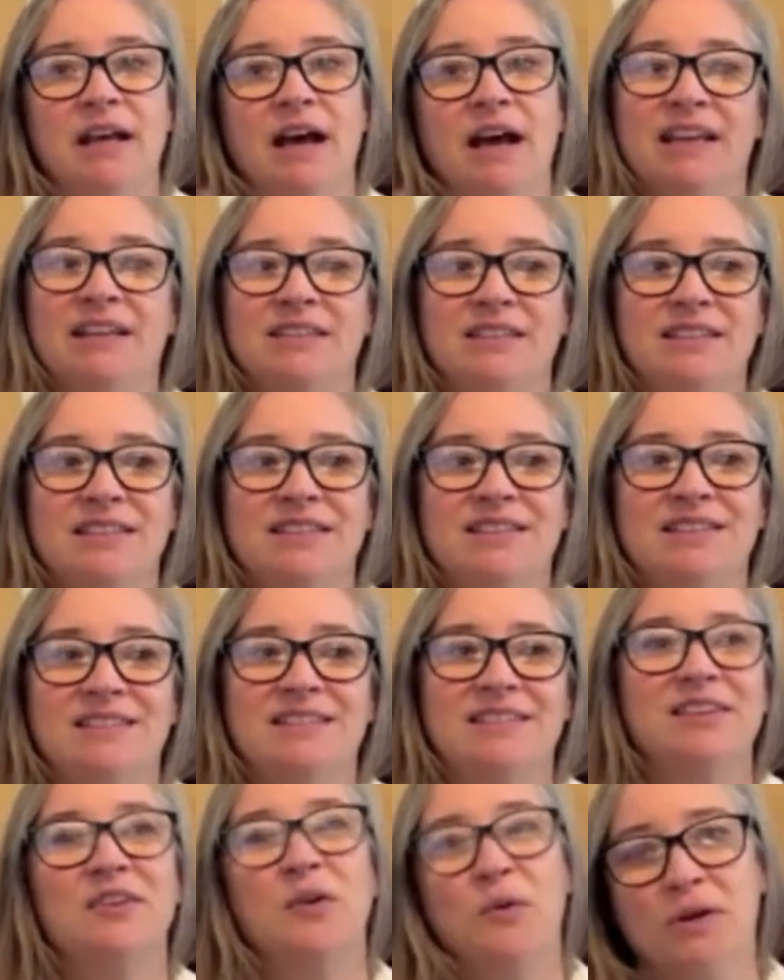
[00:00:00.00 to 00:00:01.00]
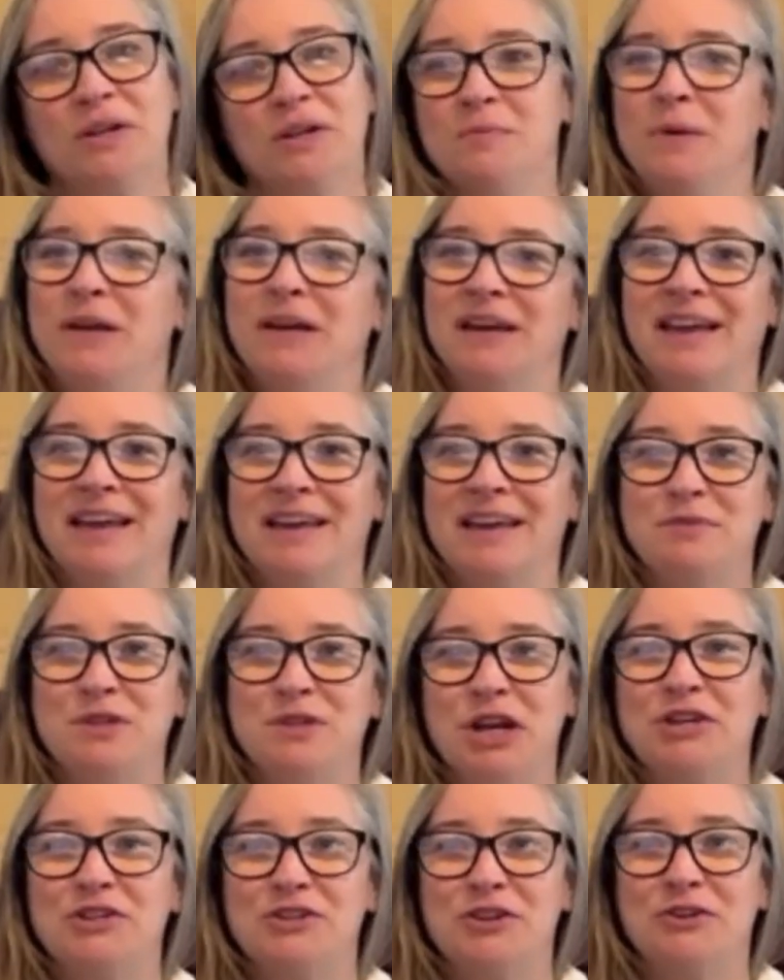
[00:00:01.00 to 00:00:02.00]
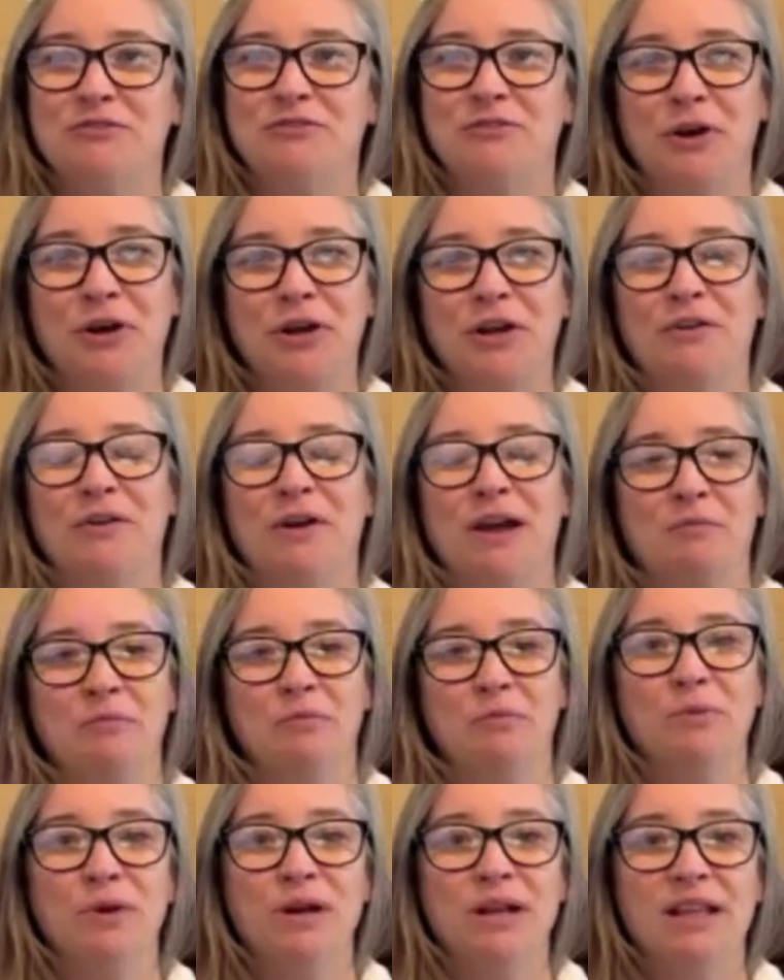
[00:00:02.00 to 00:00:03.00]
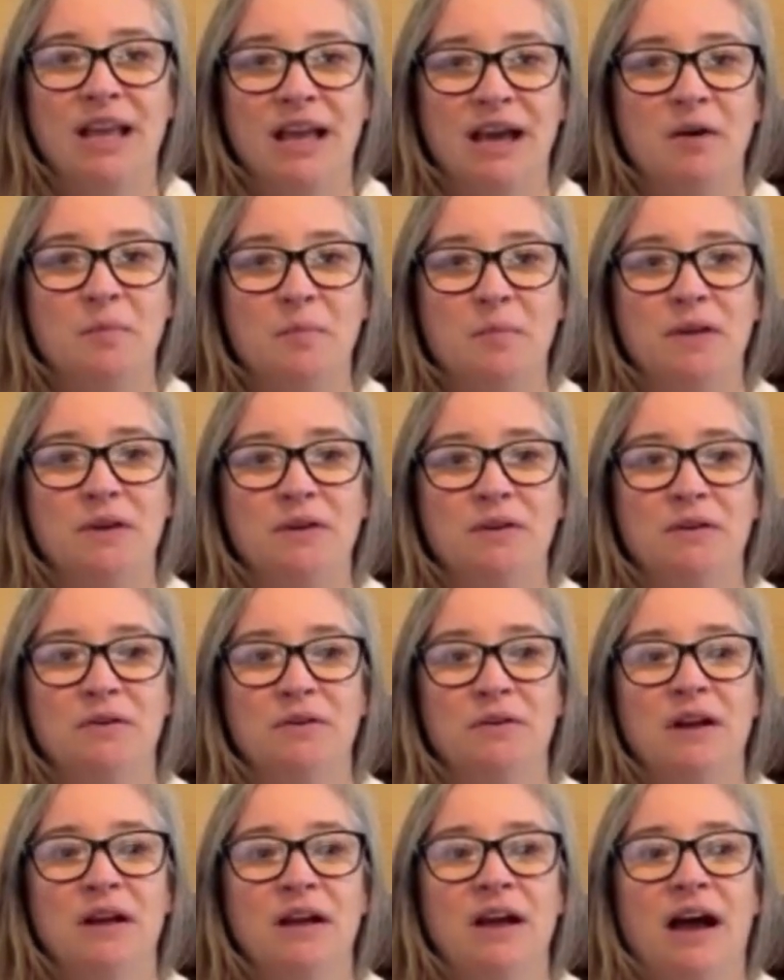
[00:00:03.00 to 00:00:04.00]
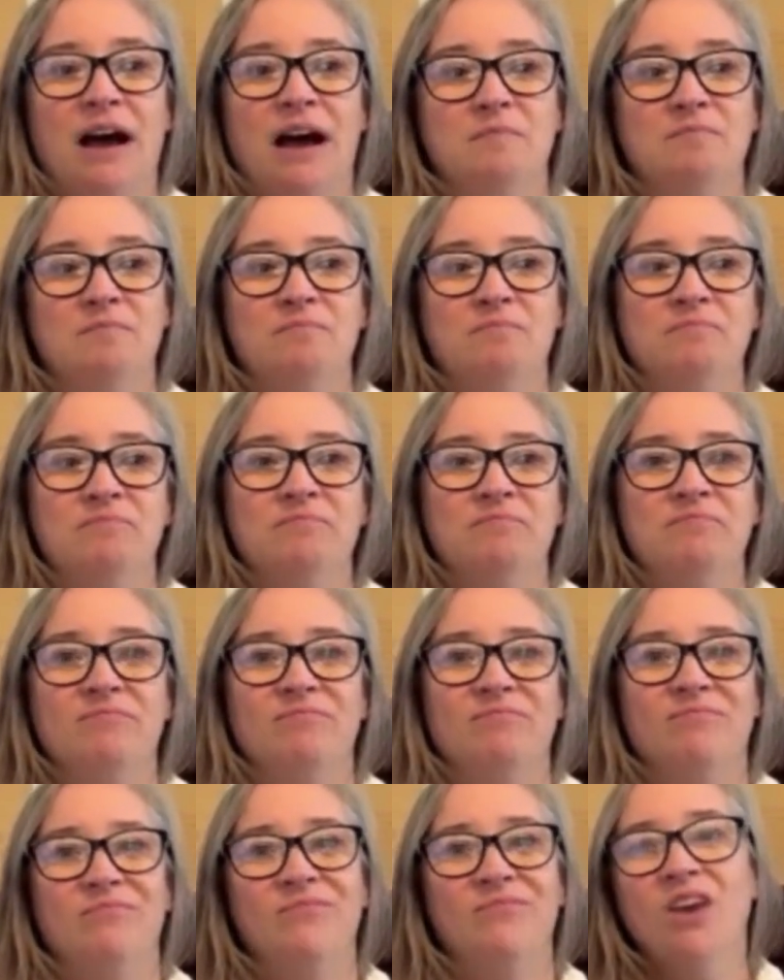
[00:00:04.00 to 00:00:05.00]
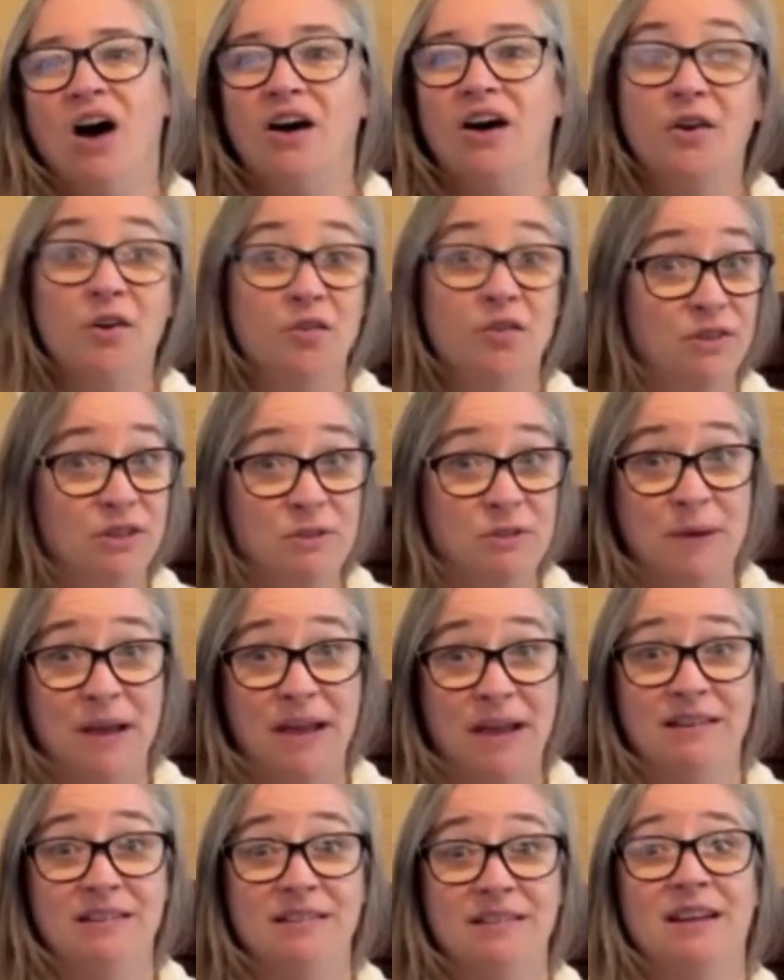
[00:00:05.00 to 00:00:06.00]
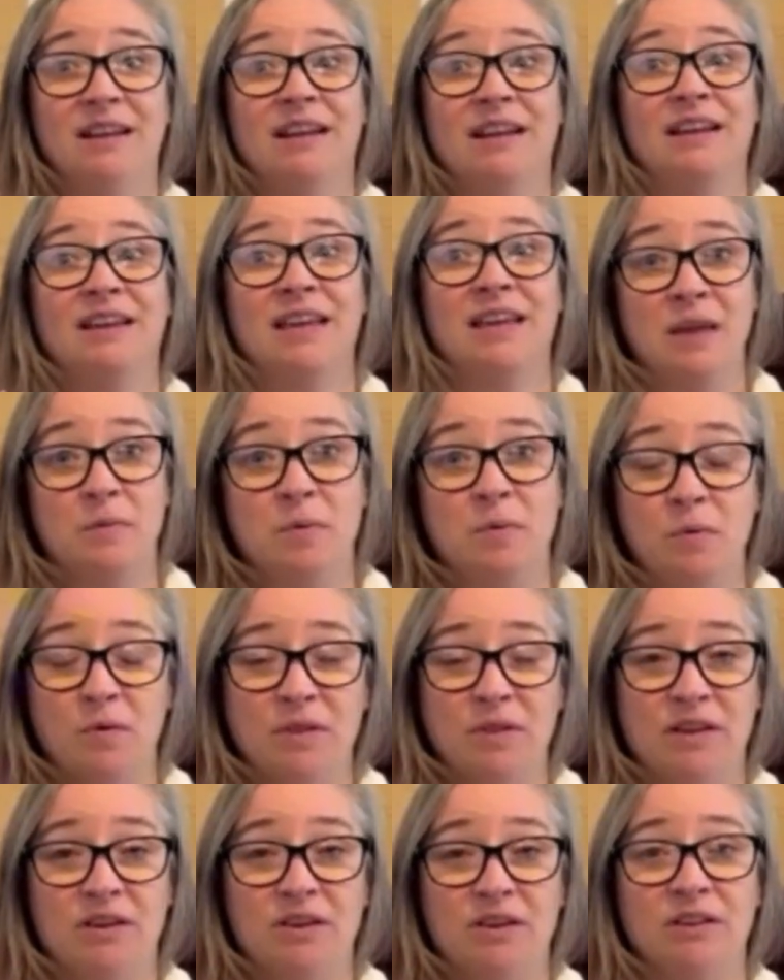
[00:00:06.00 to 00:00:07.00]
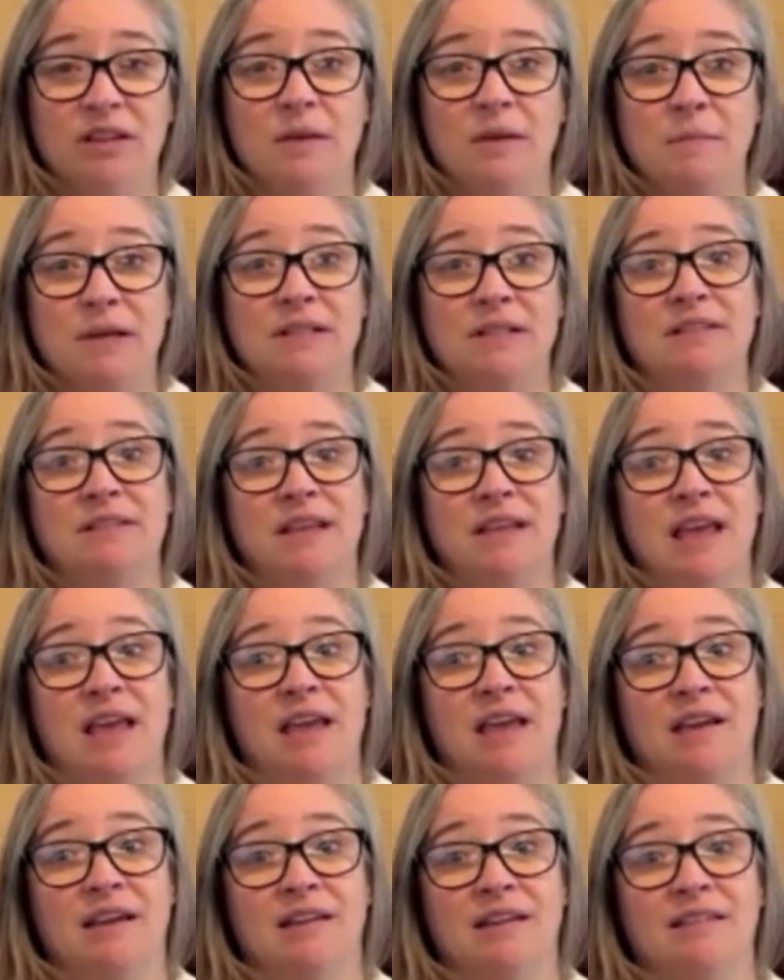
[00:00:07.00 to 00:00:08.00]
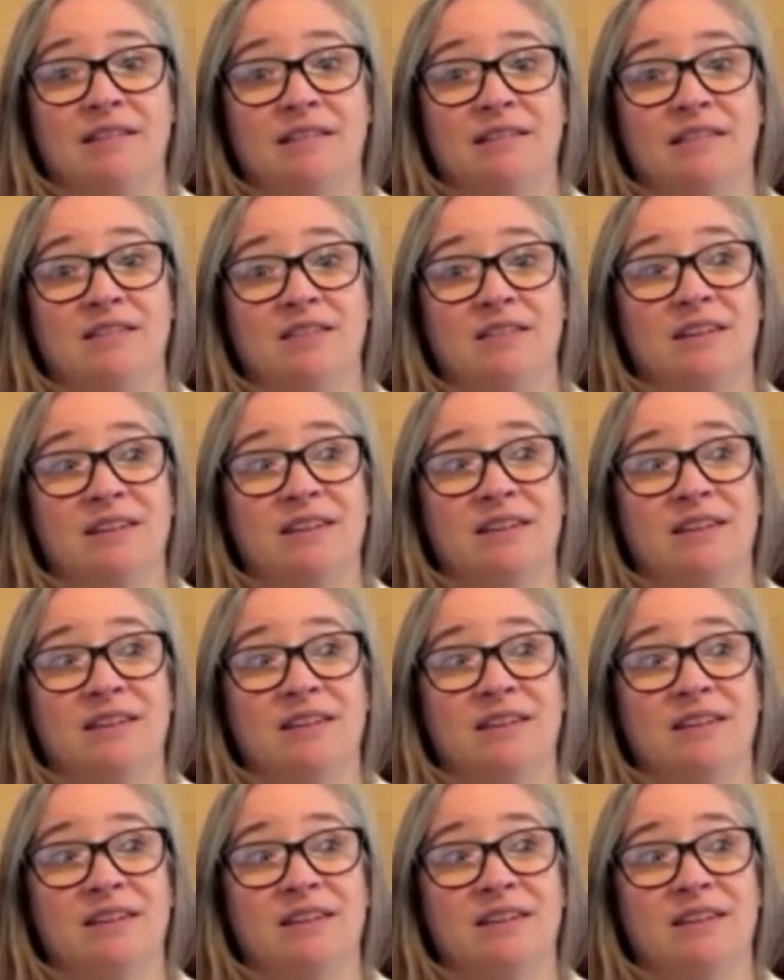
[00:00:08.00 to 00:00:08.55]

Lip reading: It's going to be a game changer for you and really help you not overspend, keep it within your limits, and